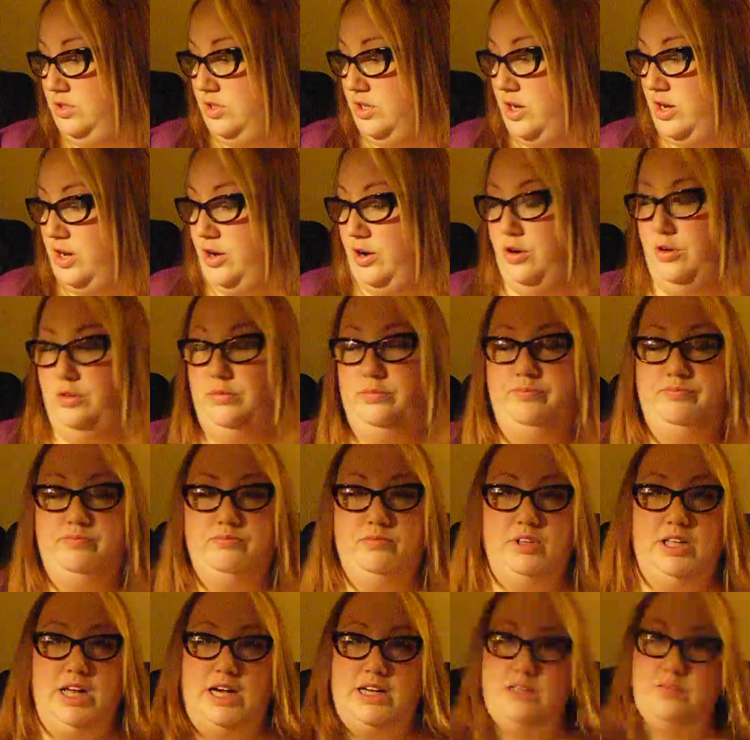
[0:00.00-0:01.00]
So,
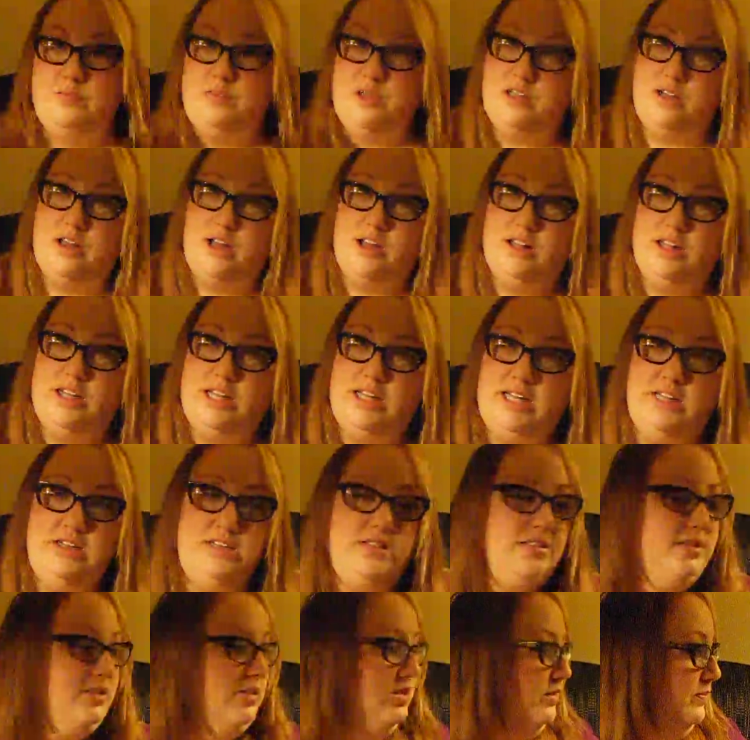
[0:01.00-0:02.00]
last but not
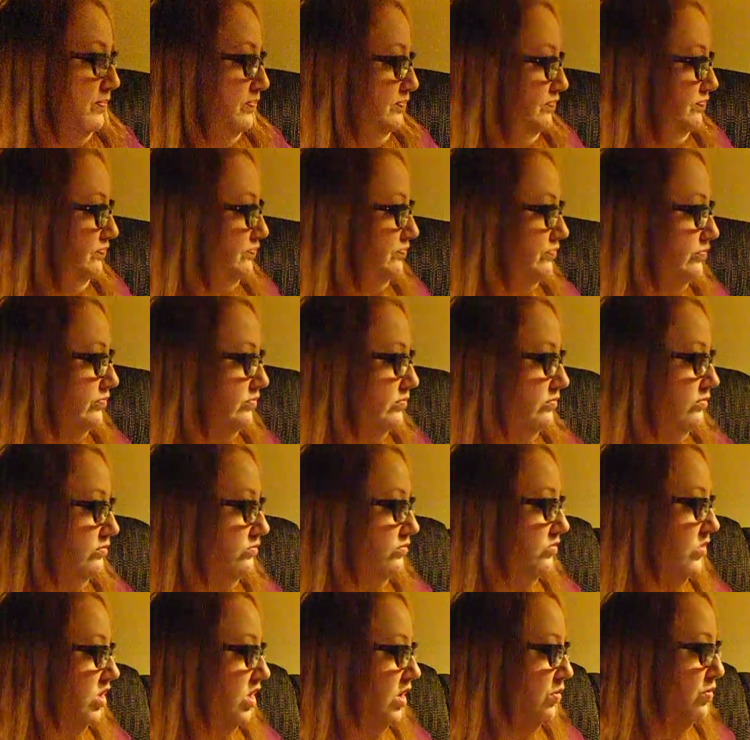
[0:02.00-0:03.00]
least,
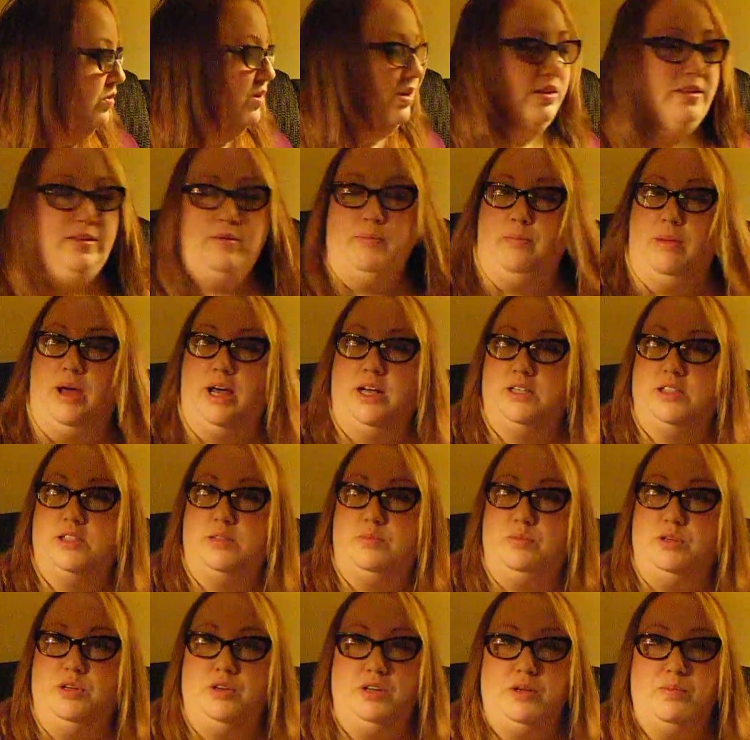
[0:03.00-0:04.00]
one of the
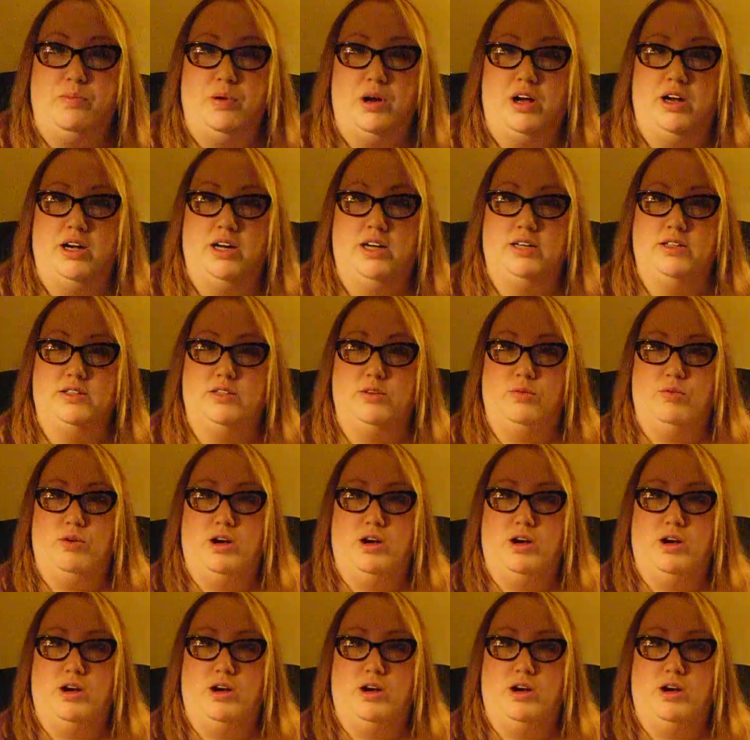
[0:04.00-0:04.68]
best beauty products